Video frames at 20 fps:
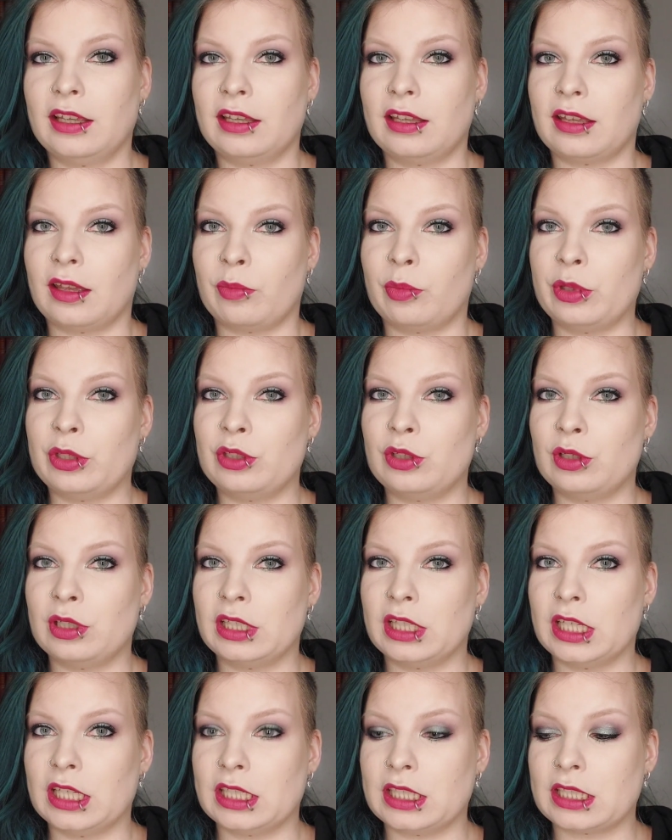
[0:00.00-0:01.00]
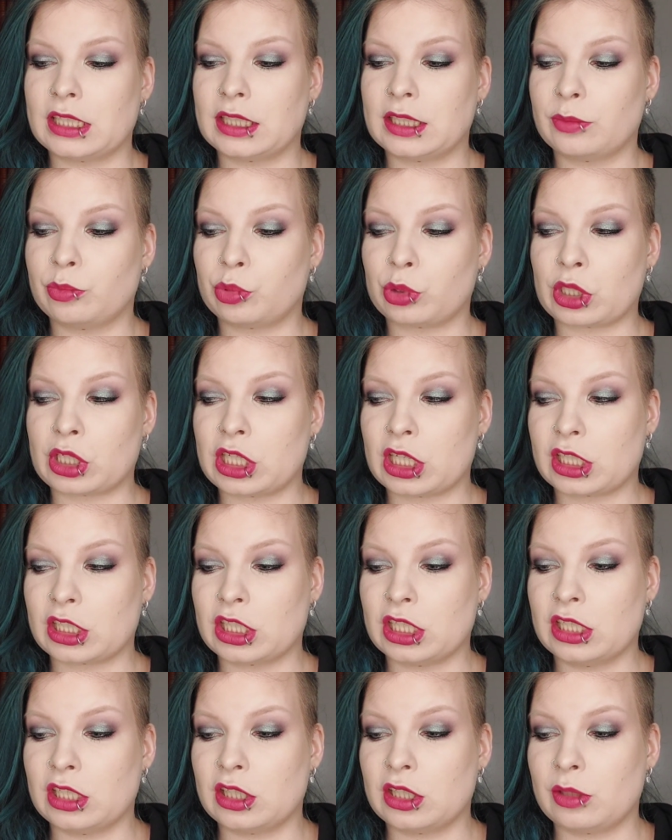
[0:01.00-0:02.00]
I've been doing this project
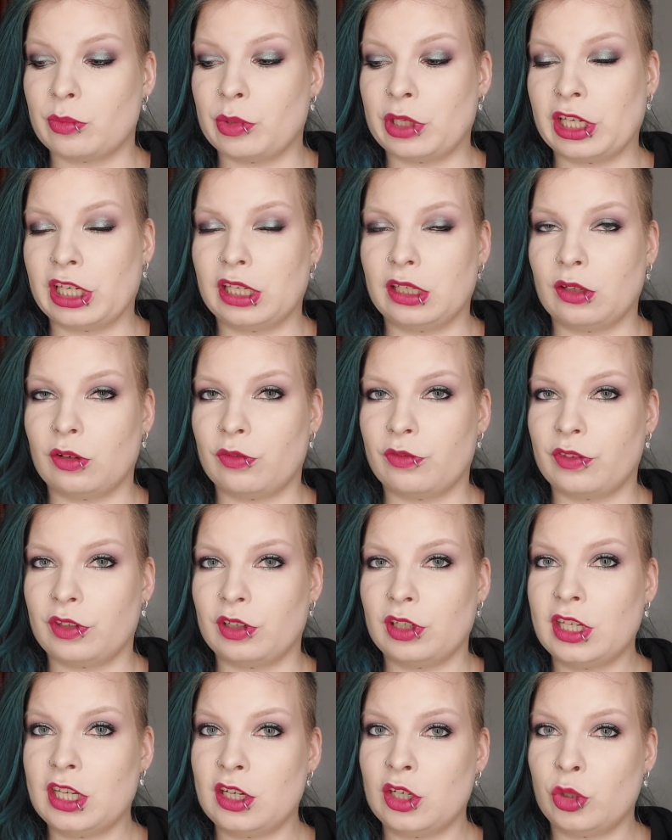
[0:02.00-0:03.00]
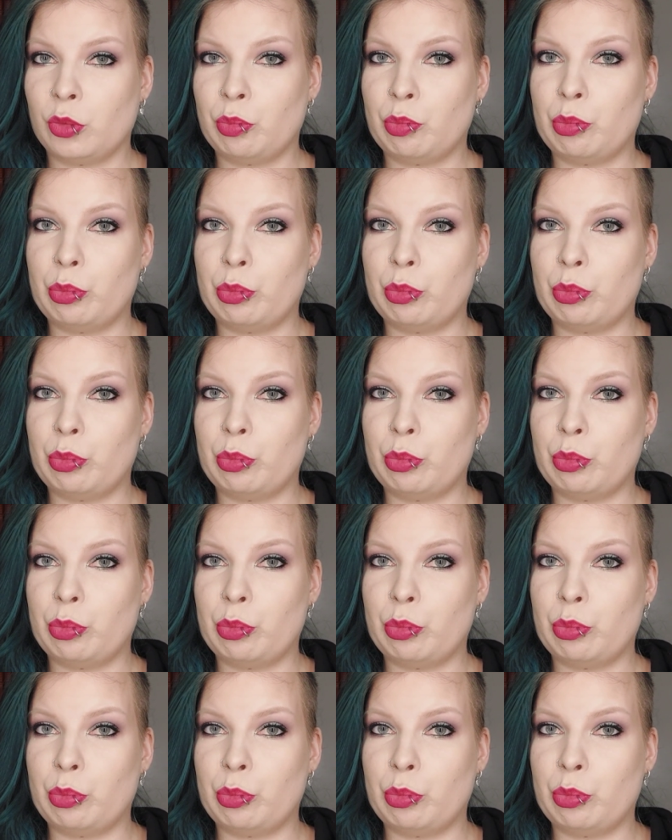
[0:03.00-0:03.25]
since the beginning of the year,